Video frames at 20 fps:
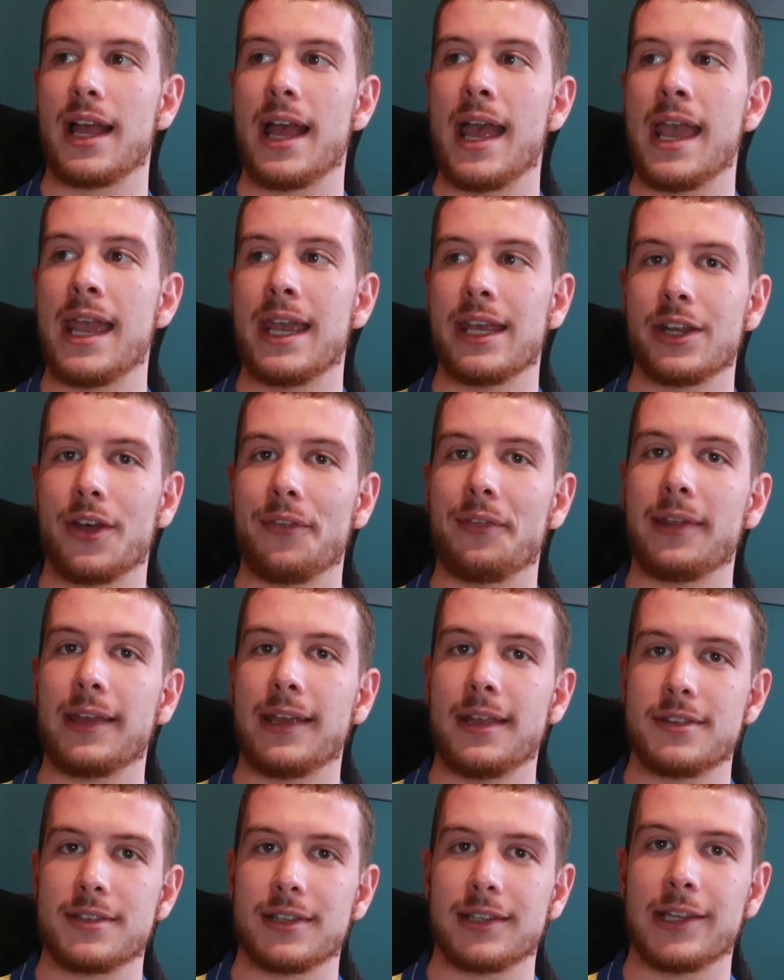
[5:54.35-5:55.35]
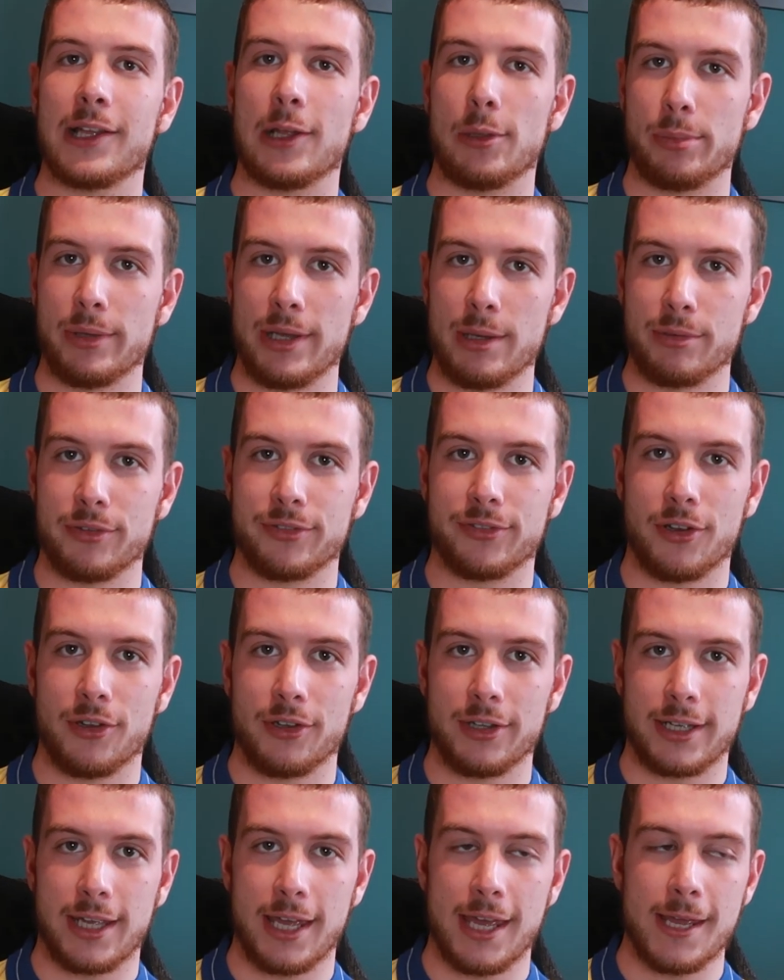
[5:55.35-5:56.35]
hating on Leeds a little bit
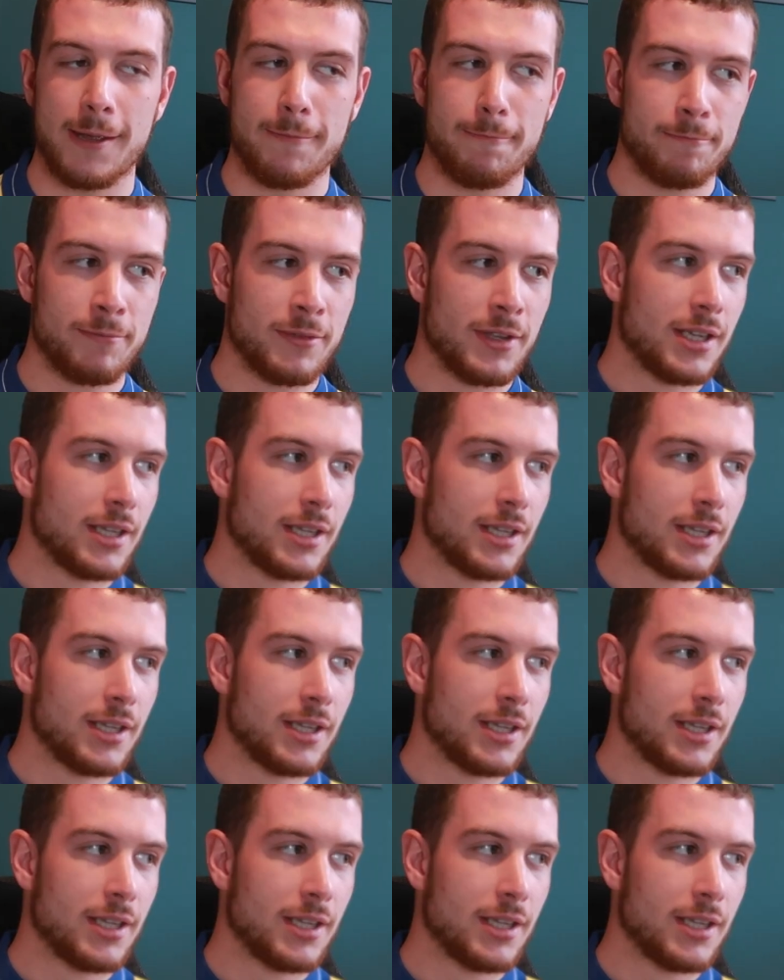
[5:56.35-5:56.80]
before the game.